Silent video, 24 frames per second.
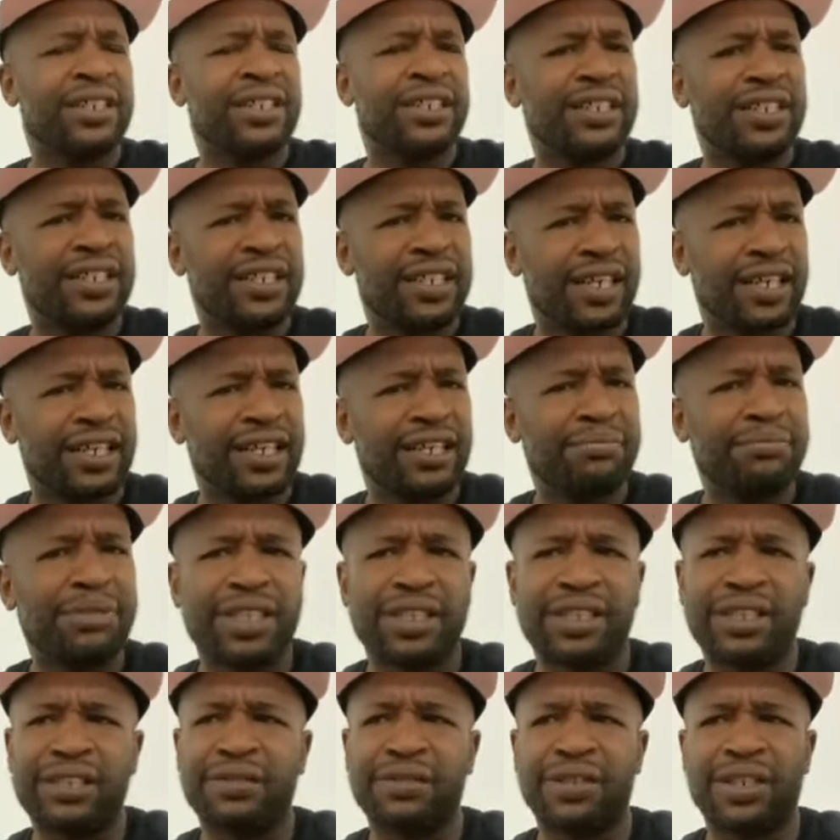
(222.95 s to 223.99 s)
You know what I
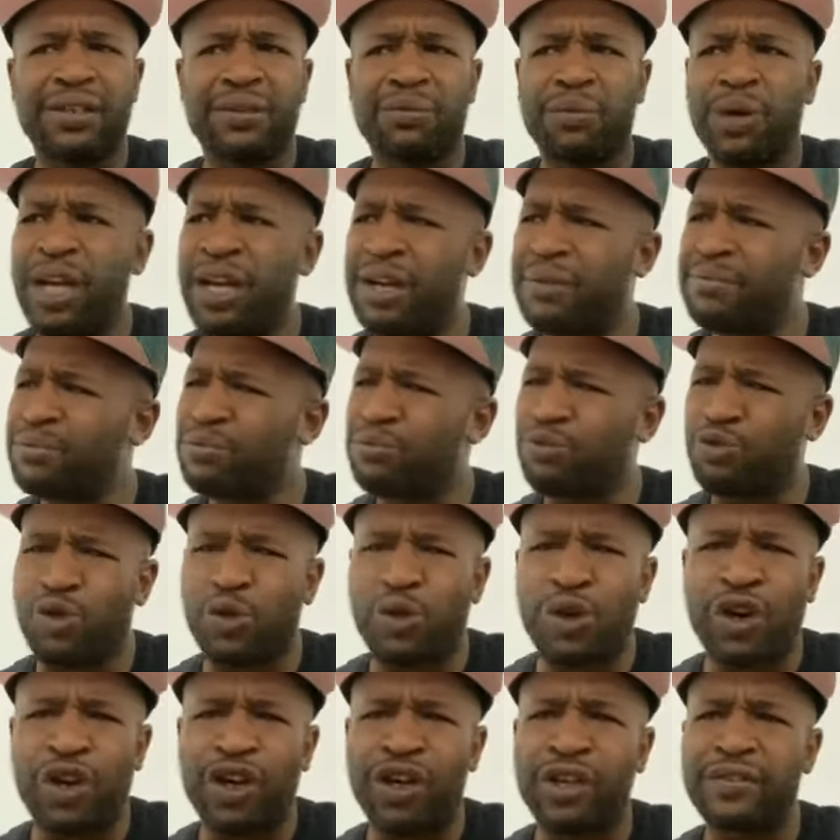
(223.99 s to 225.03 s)
mean? Him,
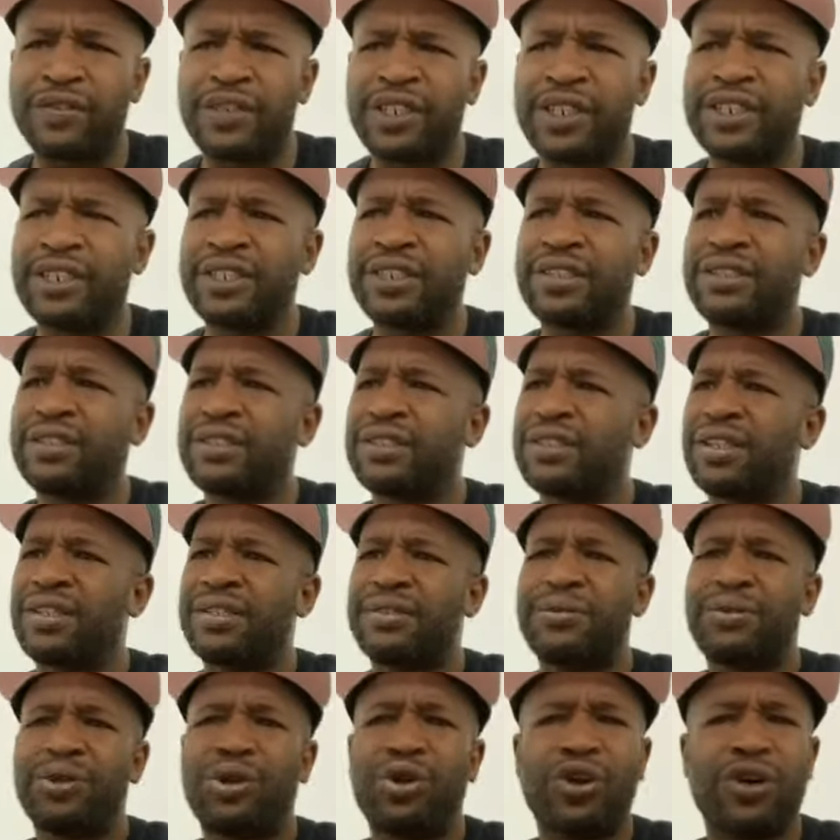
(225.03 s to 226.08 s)
Warren,
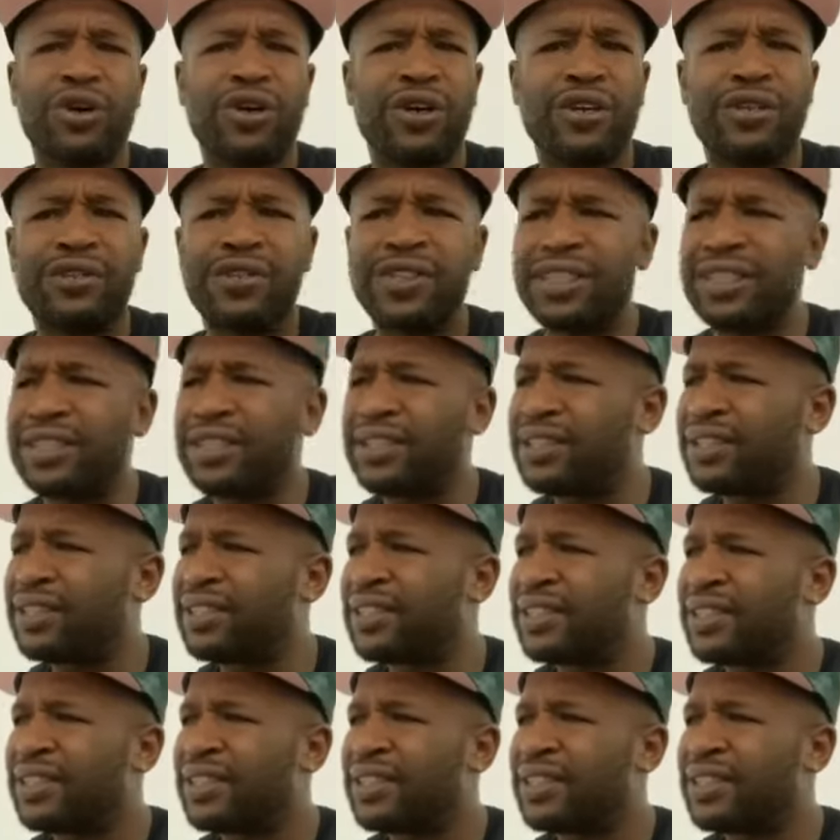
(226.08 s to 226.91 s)
Corey,